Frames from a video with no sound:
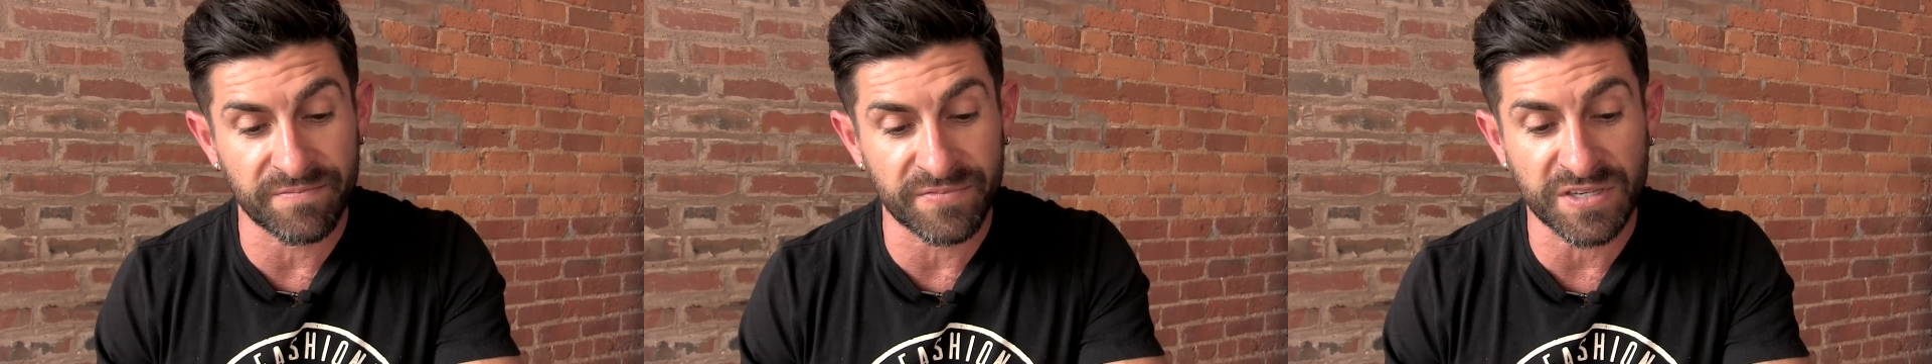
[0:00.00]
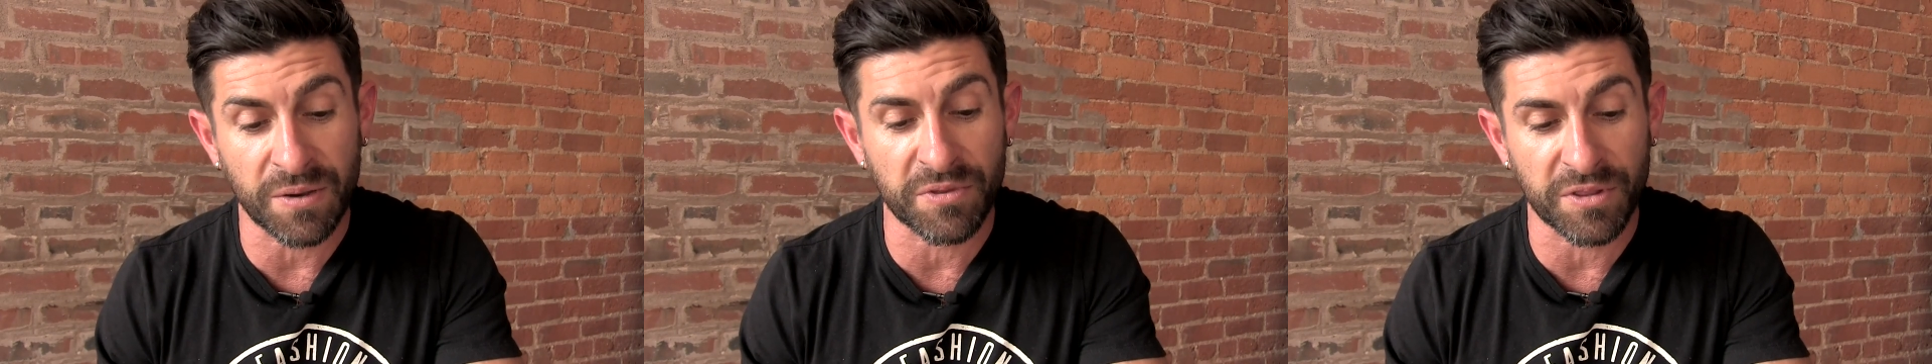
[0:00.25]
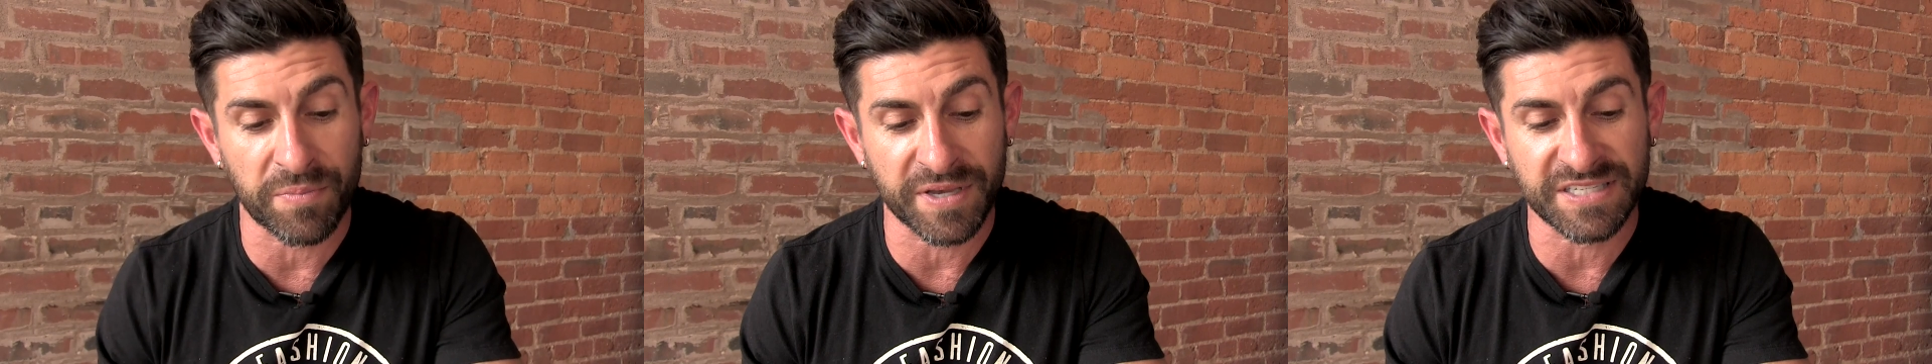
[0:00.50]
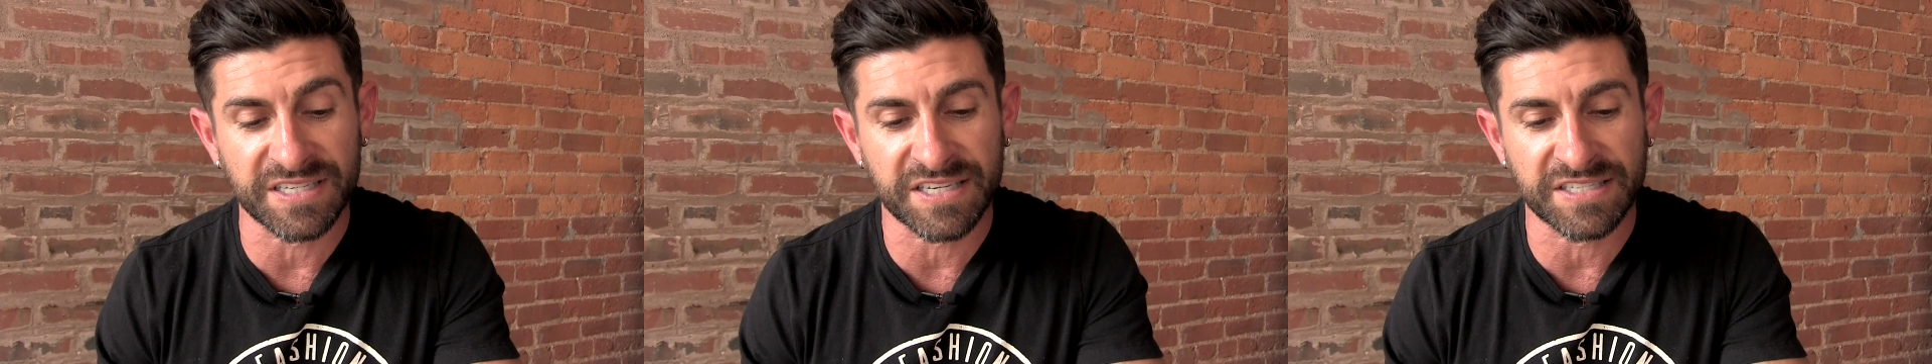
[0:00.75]
some of the
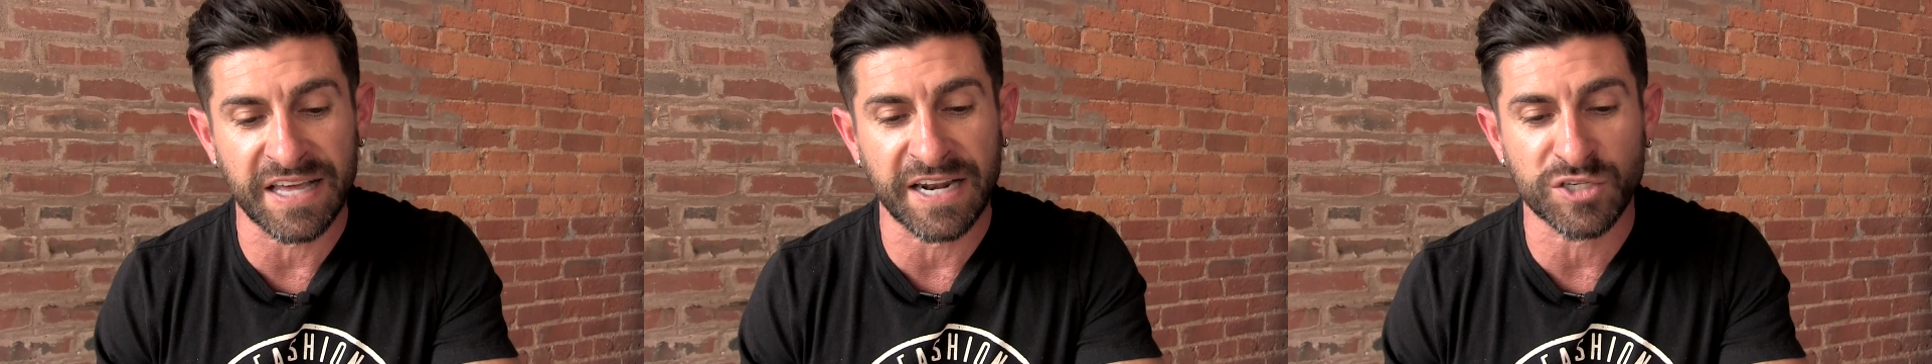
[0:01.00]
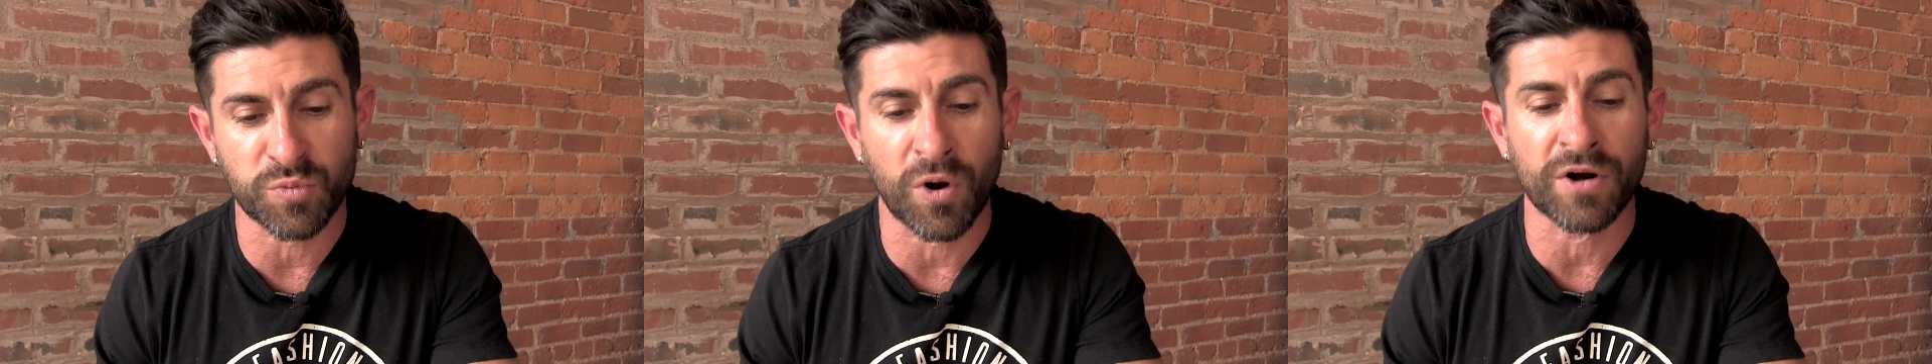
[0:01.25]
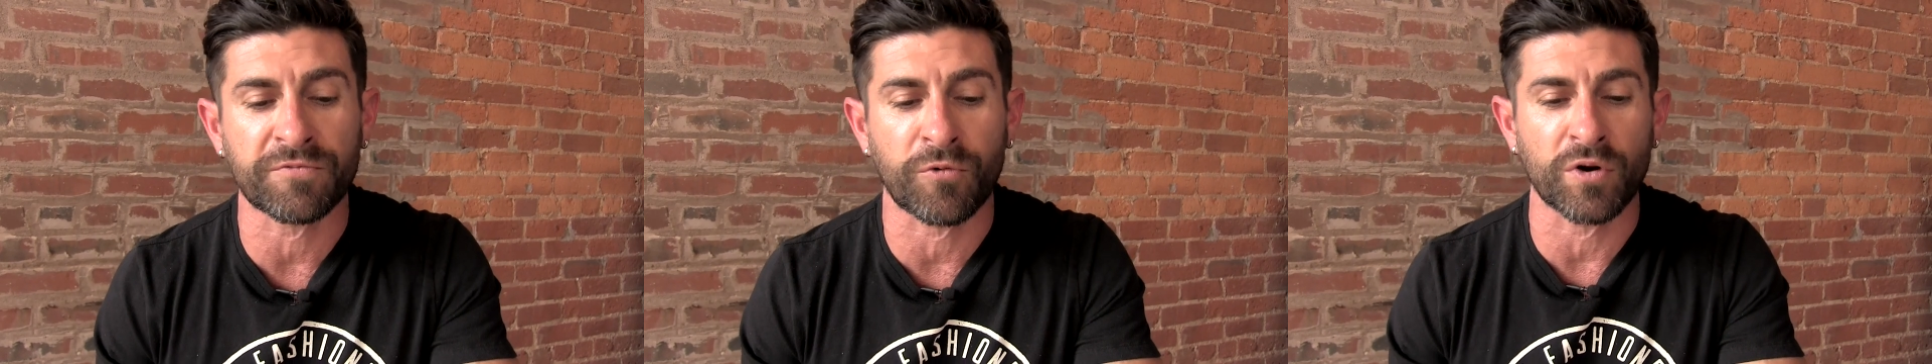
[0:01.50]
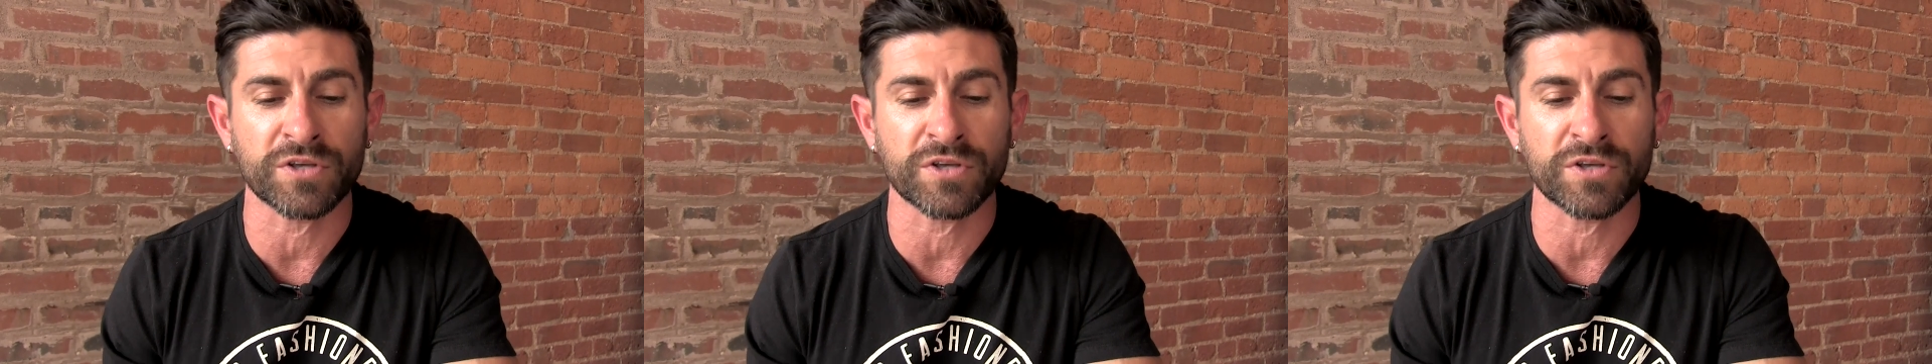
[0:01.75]
businesses that he's worked for,